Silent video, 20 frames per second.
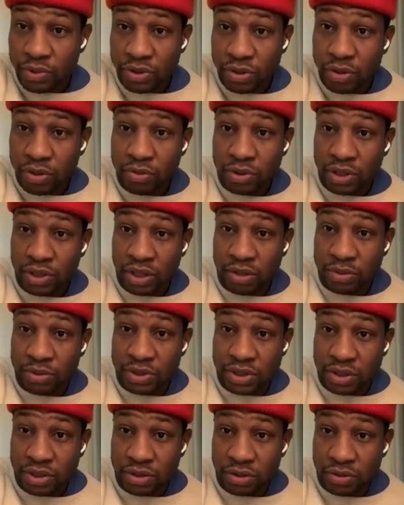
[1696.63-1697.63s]
We know what an
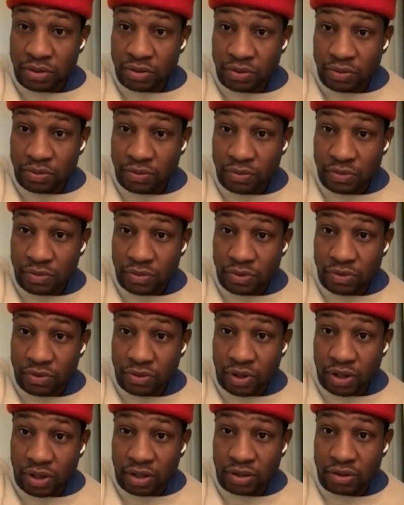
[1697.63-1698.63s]
image can do,
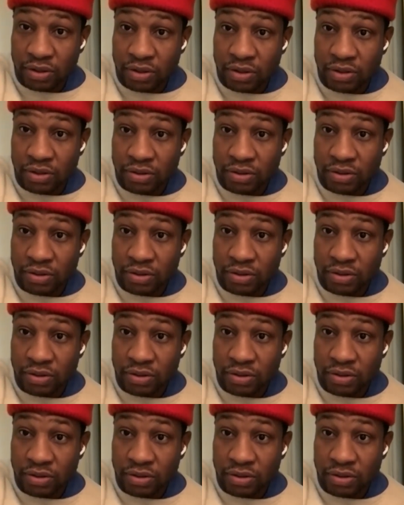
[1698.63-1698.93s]
right?